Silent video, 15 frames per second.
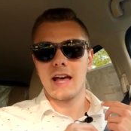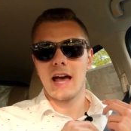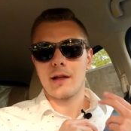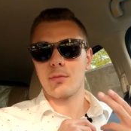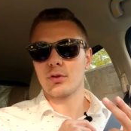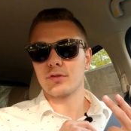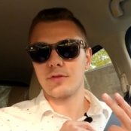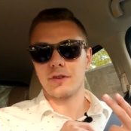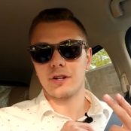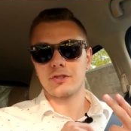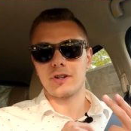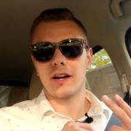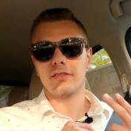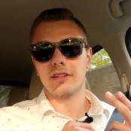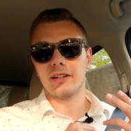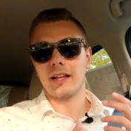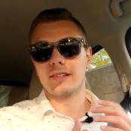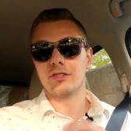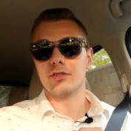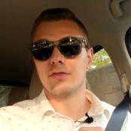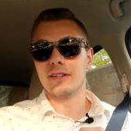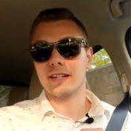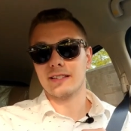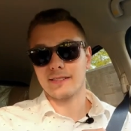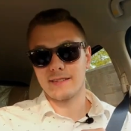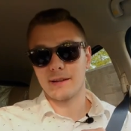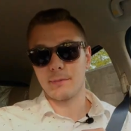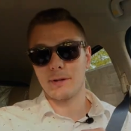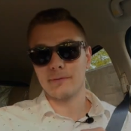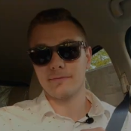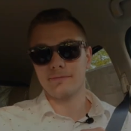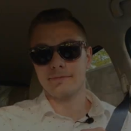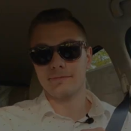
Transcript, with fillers: and most fun to drive little SUV in the segment.